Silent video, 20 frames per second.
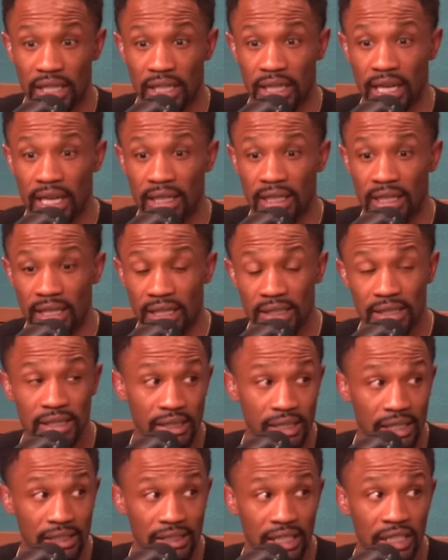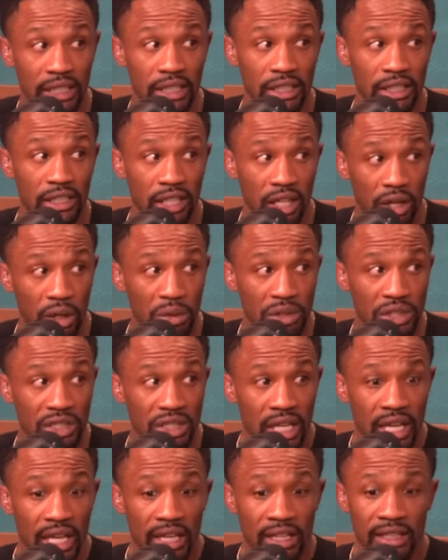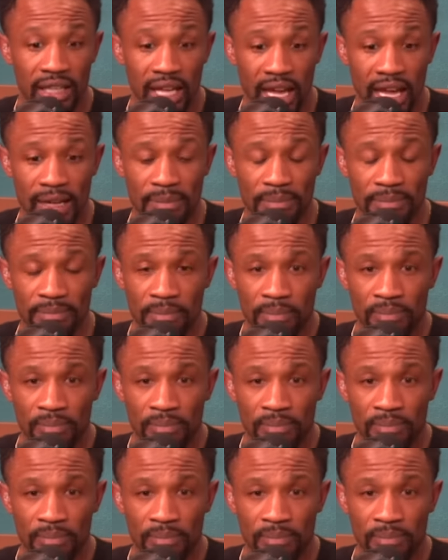Shanahan is such a good coach that